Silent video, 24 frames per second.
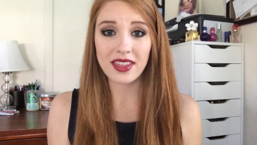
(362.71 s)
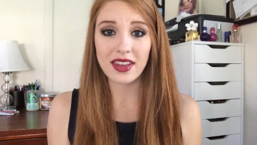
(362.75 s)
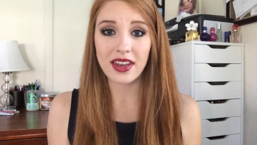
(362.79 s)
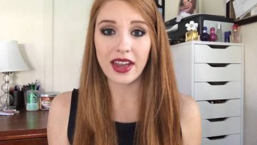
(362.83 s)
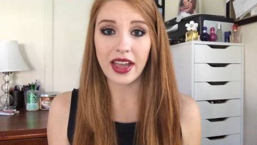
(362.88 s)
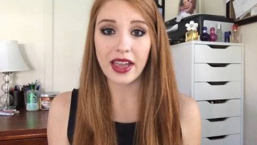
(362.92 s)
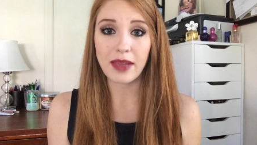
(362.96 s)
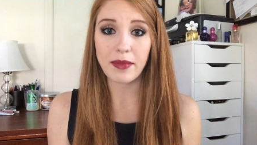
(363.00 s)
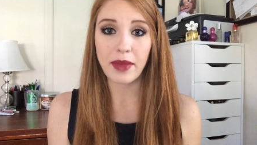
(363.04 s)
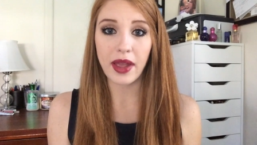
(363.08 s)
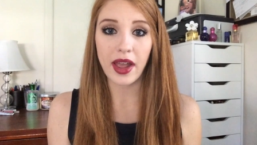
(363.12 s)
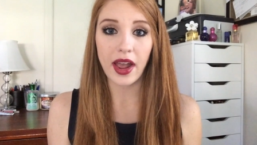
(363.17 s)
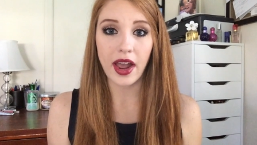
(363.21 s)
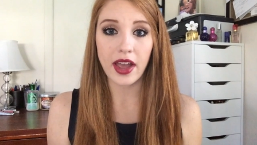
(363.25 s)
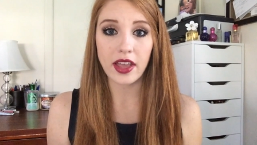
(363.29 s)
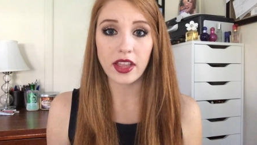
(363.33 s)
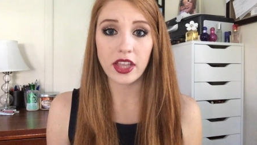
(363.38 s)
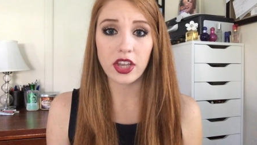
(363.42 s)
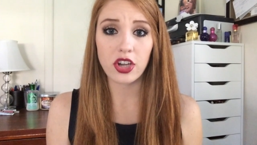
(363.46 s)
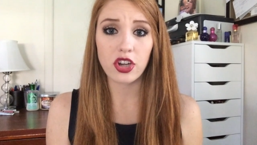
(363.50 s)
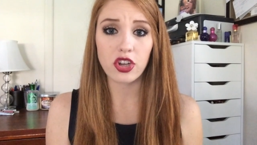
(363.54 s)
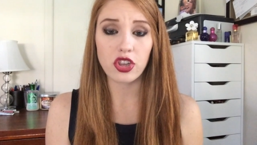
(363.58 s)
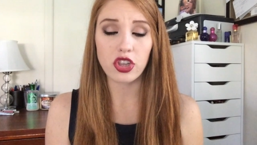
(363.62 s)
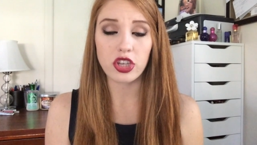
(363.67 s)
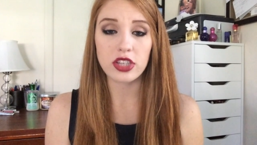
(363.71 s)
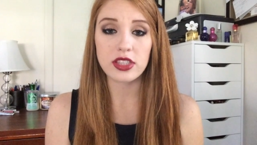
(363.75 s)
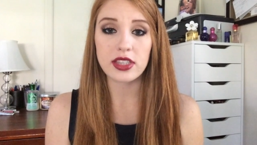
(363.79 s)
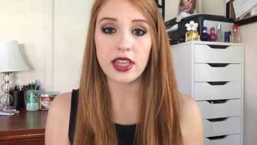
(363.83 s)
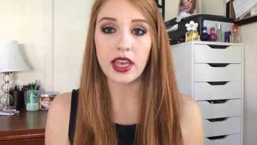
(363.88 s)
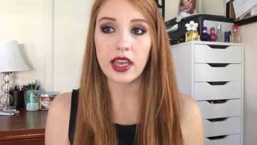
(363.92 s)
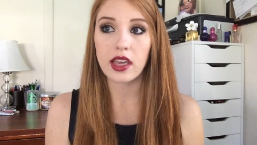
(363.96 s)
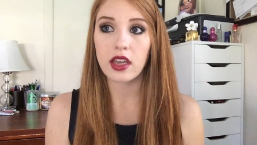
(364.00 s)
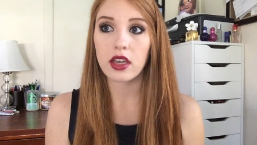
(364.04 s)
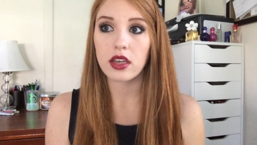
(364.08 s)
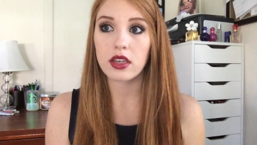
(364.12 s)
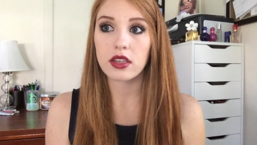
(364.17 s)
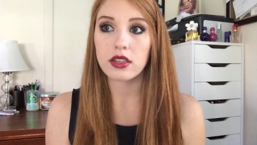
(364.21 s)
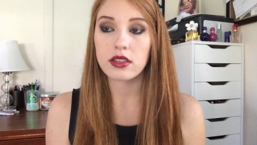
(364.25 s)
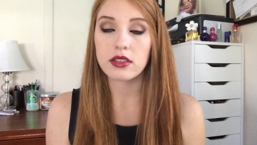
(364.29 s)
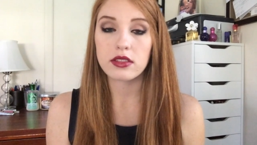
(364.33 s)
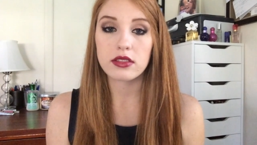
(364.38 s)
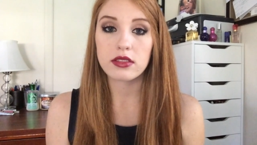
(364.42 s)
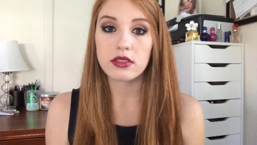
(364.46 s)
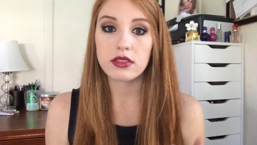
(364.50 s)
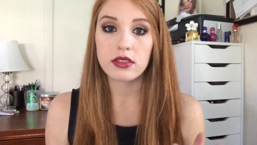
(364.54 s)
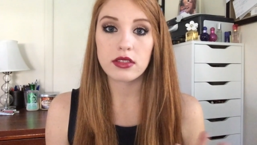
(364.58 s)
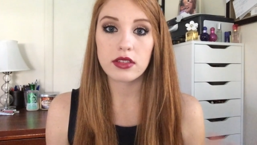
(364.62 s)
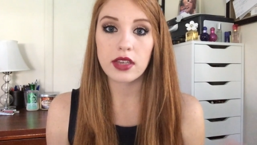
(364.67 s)
of the night, my eyeliner looks like
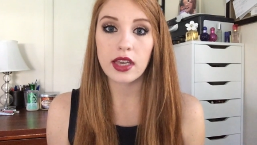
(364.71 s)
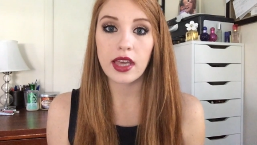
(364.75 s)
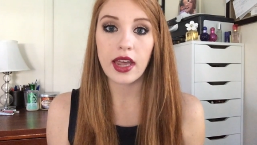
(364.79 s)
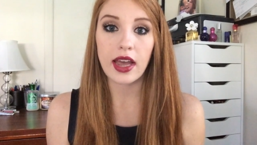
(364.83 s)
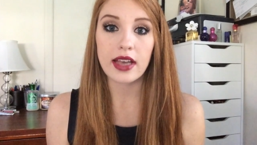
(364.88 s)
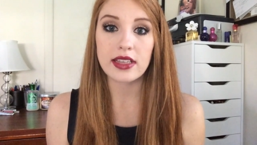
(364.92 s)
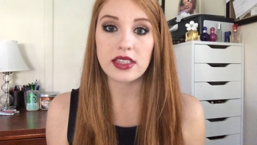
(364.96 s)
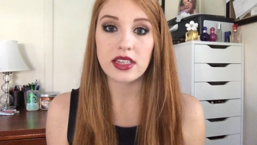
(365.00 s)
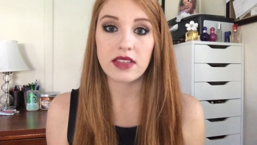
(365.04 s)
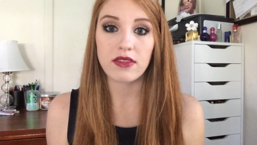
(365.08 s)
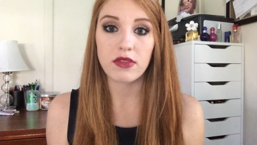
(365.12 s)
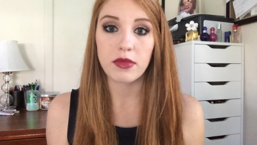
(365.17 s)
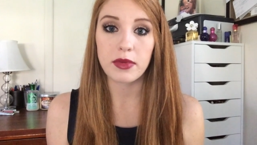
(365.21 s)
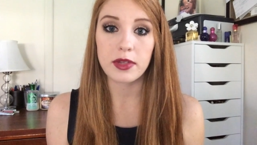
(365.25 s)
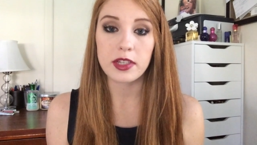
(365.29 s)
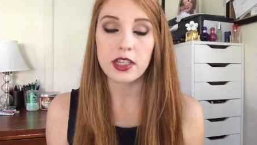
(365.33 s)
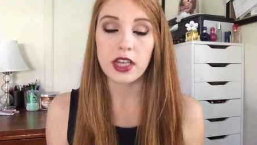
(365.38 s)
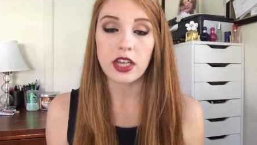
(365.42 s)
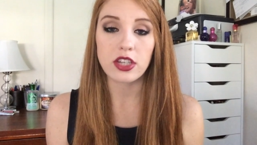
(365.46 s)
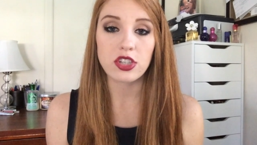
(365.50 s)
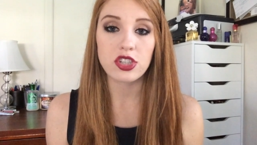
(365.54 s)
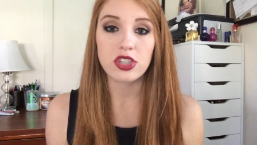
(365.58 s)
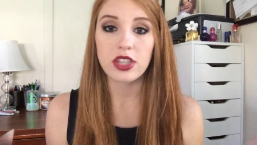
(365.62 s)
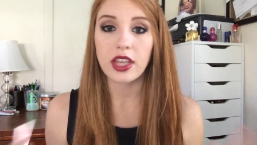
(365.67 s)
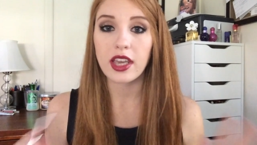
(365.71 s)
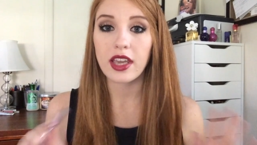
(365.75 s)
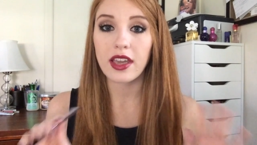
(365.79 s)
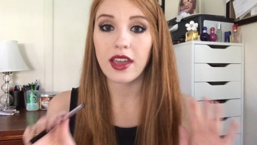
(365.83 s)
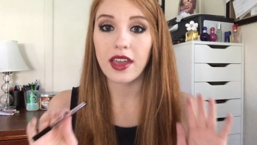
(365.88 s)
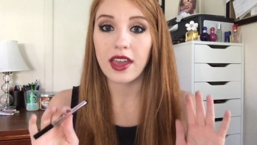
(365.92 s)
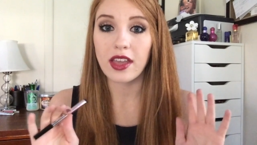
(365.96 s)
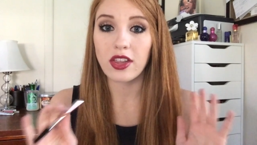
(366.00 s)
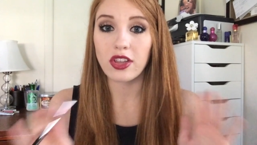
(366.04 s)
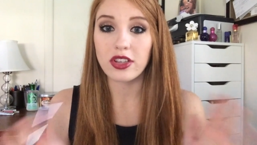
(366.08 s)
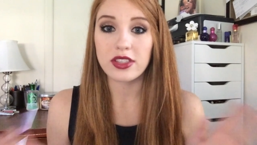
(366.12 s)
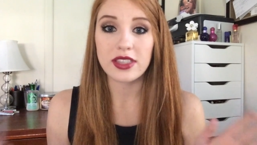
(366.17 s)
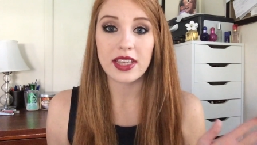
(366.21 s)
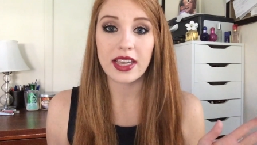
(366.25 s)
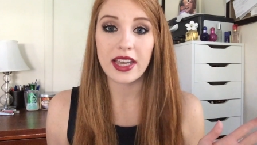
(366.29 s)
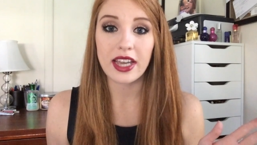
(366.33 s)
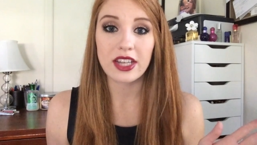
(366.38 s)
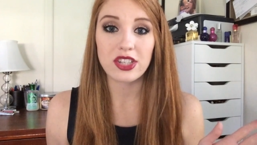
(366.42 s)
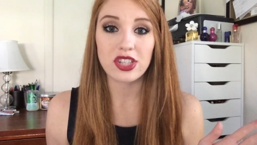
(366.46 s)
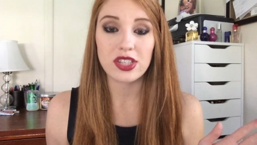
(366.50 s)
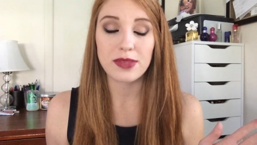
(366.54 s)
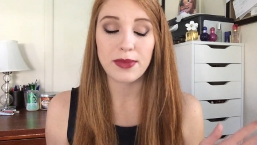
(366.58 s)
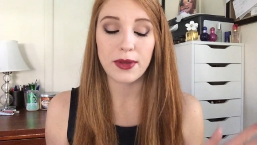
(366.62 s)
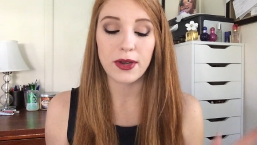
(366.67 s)
it hasn't even been touched. Like it looks like
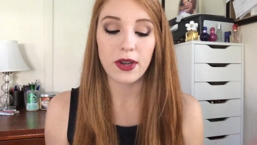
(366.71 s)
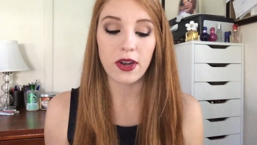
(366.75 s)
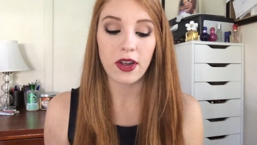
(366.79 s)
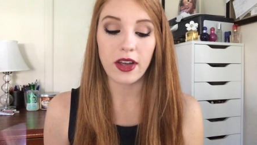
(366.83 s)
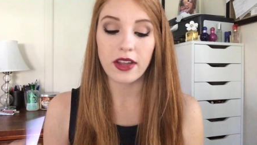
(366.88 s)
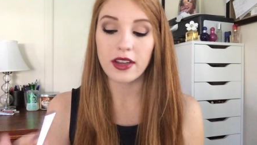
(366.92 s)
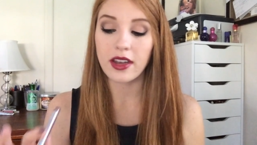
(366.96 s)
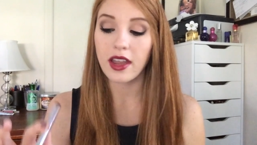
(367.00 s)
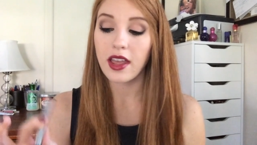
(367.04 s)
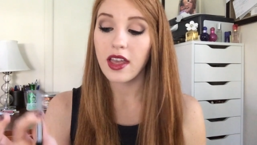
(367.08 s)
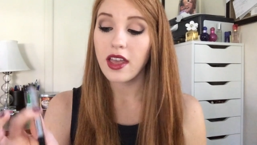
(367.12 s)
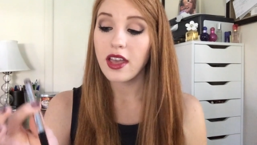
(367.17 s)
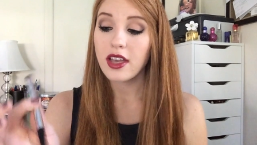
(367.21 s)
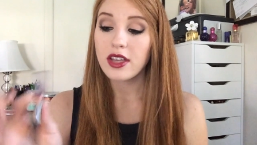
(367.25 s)
I just put it on.